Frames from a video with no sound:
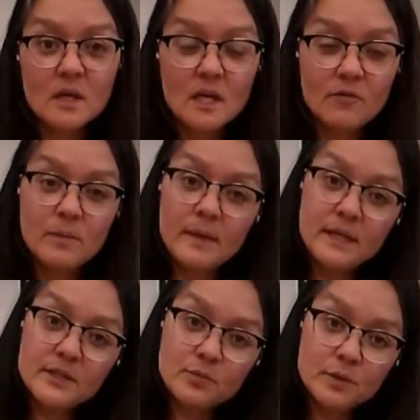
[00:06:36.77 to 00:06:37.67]
If we
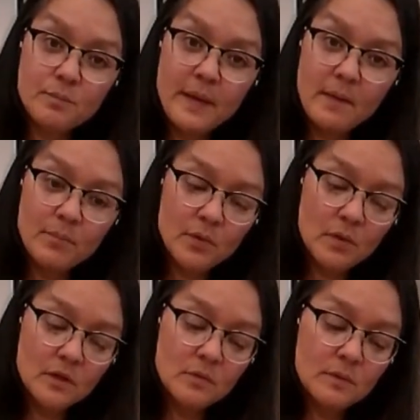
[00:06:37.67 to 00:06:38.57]
made this with paper,
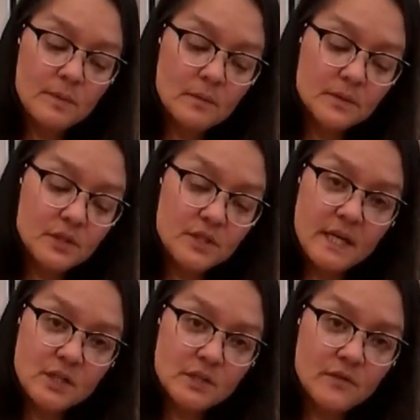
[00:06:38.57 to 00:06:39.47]
you would be able to
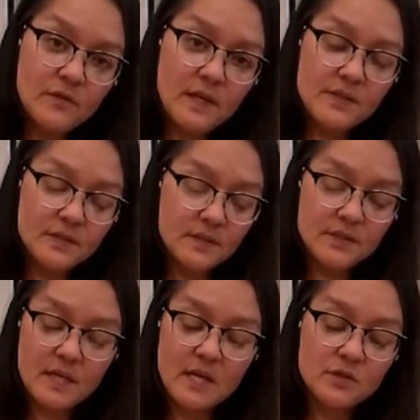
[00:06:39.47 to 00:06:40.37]
touch the face. In this
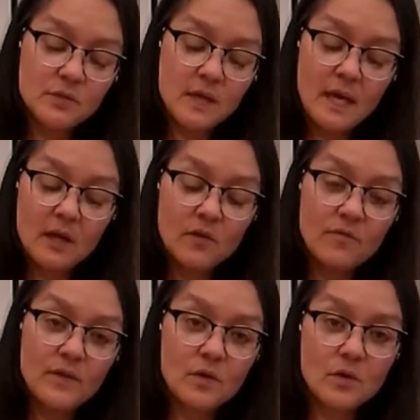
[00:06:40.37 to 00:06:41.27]
case, you can't. Your
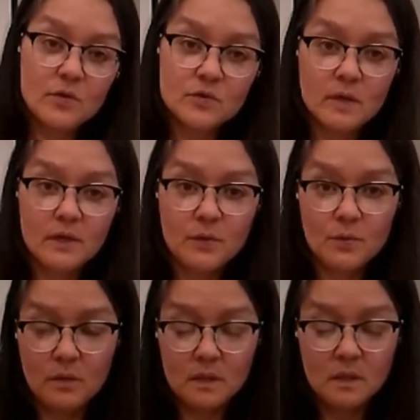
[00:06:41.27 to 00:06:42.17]
finger goes right
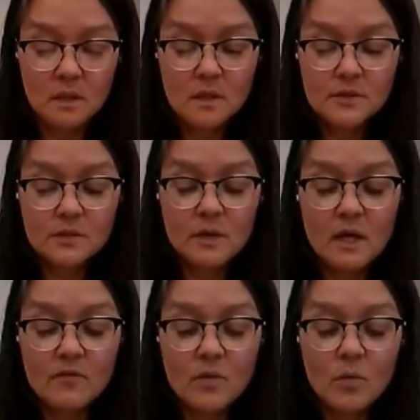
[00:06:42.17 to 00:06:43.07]
through it. So we
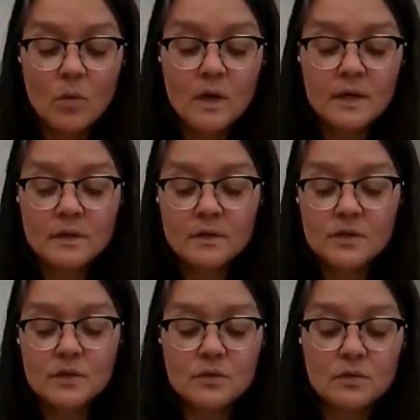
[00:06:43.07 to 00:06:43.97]
have 1,
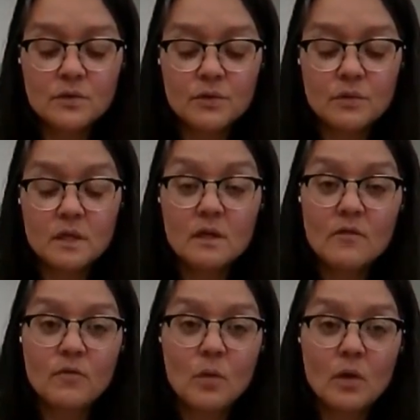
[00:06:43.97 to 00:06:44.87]
2, 3,
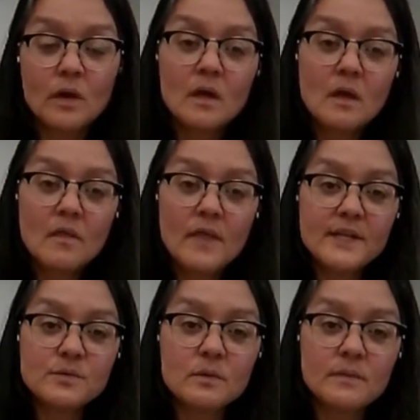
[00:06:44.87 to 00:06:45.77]
4.
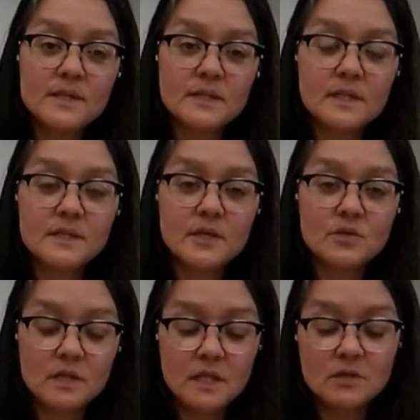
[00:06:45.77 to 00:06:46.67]
That's what makes it a
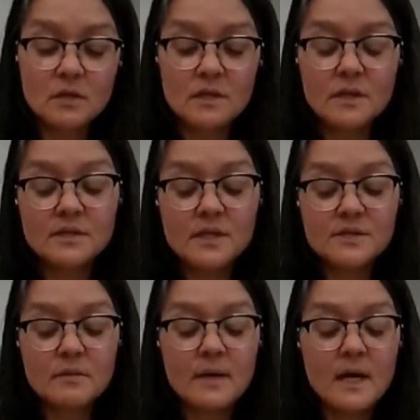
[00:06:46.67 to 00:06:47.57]
tetrahedron. And it
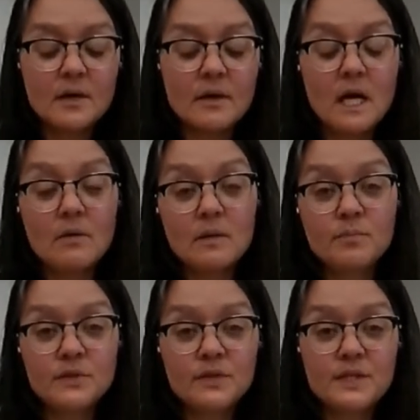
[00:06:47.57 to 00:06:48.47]
doesn't matter how I
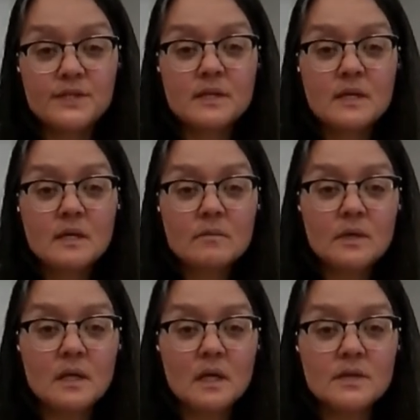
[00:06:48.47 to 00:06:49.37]
put this
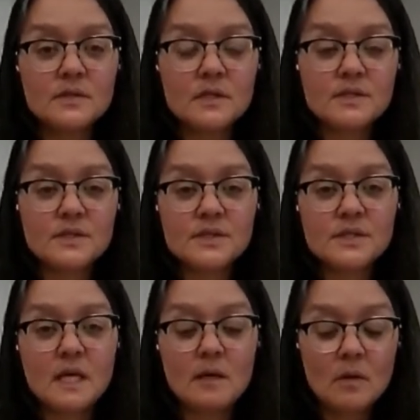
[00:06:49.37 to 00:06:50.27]
because it's the
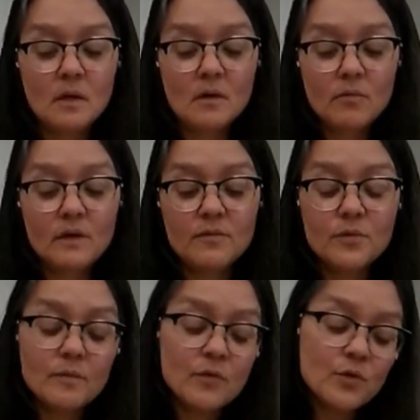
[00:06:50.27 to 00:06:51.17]
same. We have
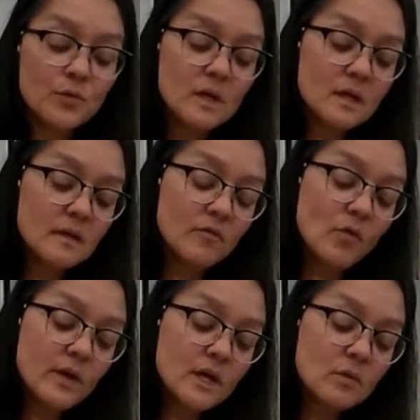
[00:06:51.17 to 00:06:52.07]

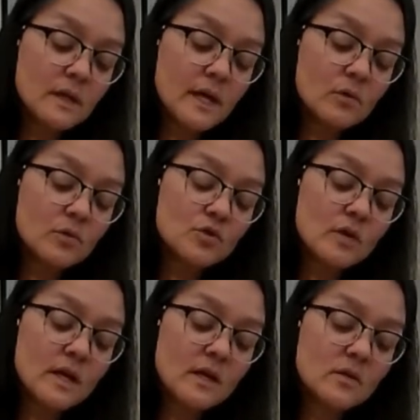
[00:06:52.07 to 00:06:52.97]
4 equilateral
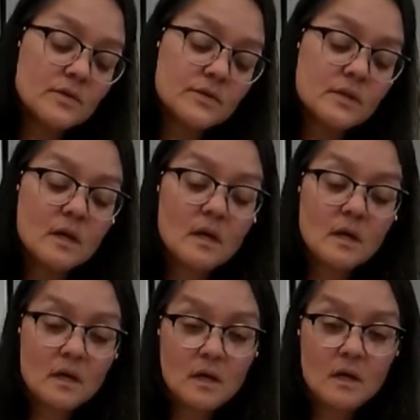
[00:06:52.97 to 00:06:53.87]
triangles,
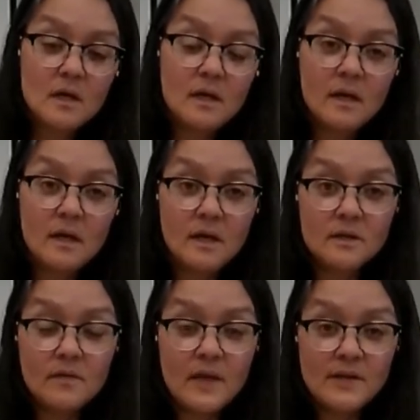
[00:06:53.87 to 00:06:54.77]
and
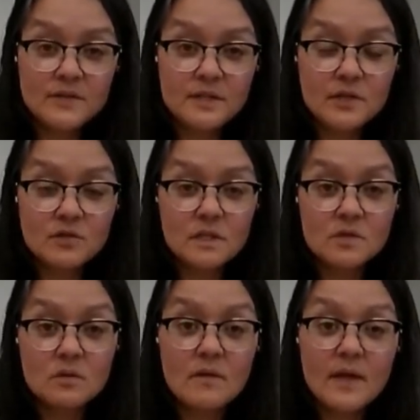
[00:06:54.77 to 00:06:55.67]
that's a
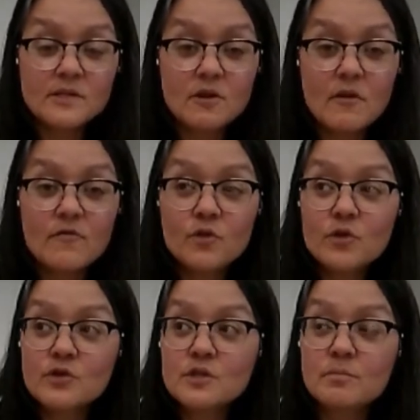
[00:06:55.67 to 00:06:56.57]
tetrahedron. That's our
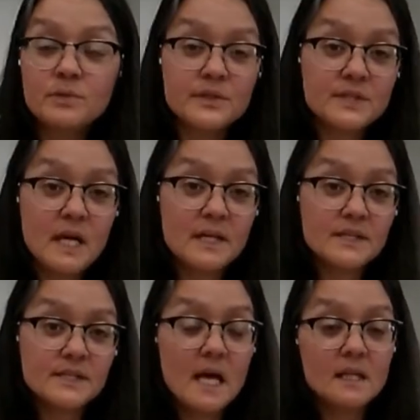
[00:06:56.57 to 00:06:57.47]
first Platonic
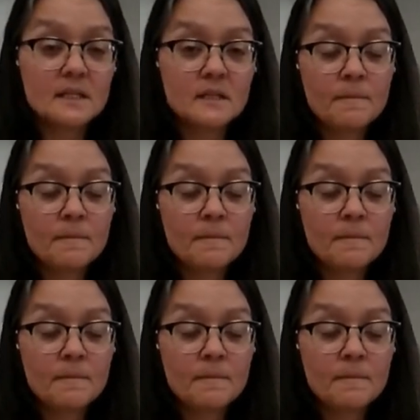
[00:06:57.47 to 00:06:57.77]
solid.